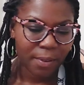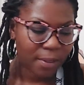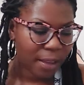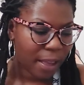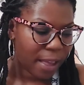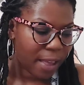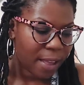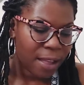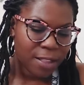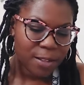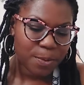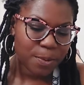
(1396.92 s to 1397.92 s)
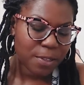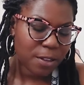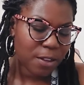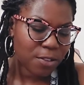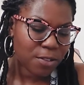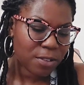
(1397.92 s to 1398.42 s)
Yeah. This person
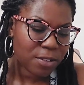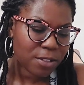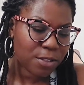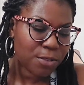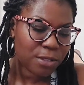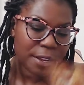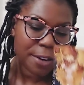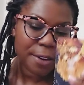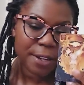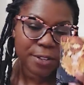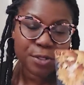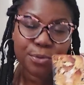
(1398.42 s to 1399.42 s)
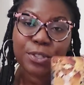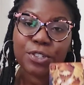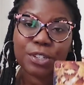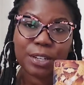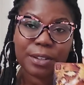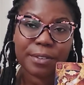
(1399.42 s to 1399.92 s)
also doesn't use their
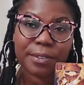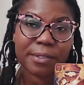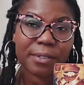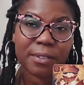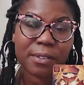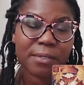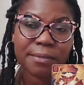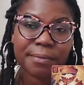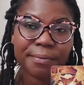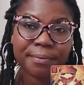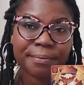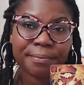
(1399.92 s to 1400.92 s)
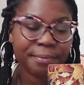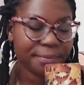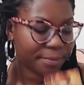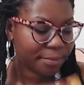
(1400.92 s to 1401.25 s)
intuition. Mm-mm.